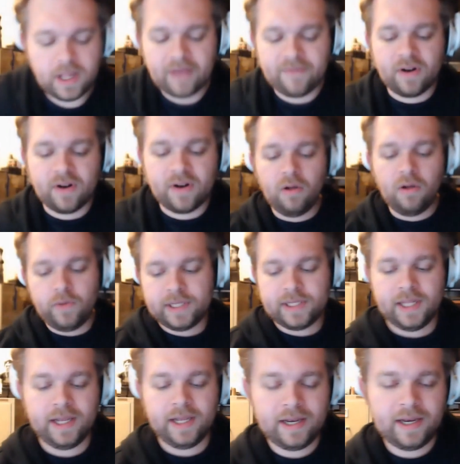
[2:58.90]
always
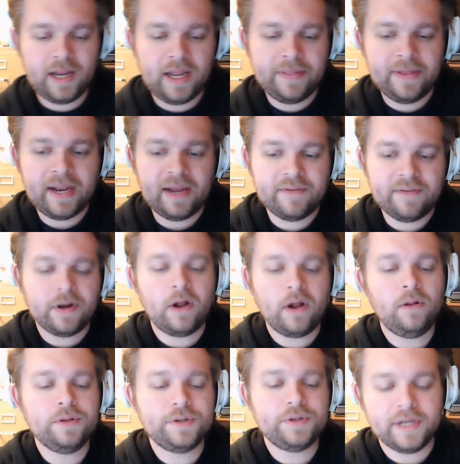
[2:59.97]
lit and then have an
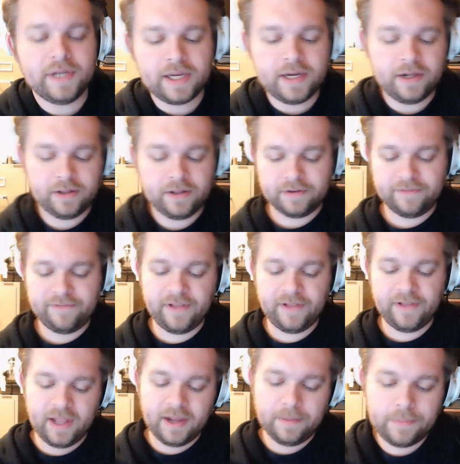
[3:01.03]
alternate color
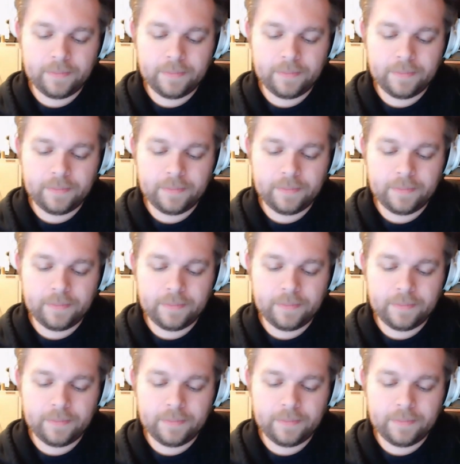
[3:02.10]
fill up